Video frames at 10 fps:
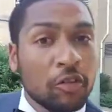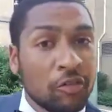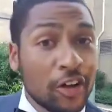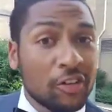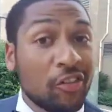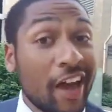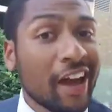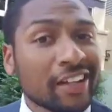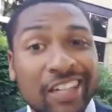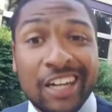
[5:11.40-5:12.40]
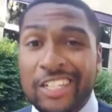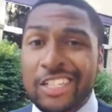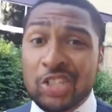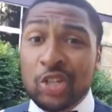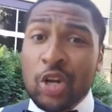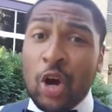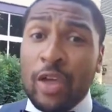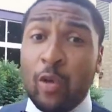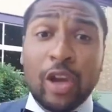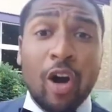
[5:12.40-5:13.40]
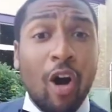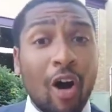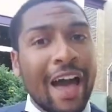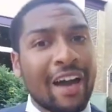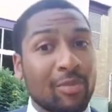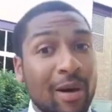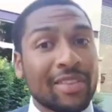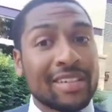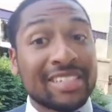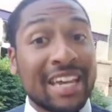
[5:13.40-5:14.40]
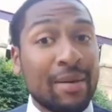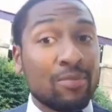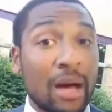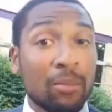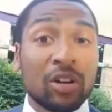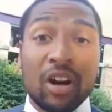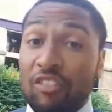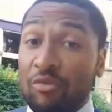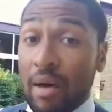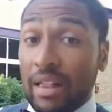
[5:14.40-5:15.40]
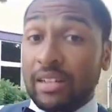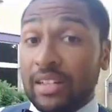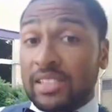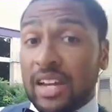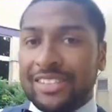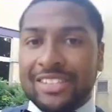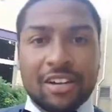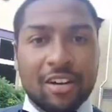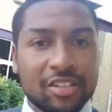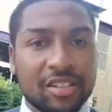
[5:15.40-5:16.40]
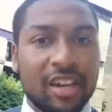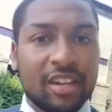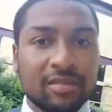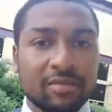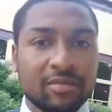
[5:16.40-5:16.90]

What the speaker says: Fun fact, did you know that we all have about the same number of melanocytes in our skin?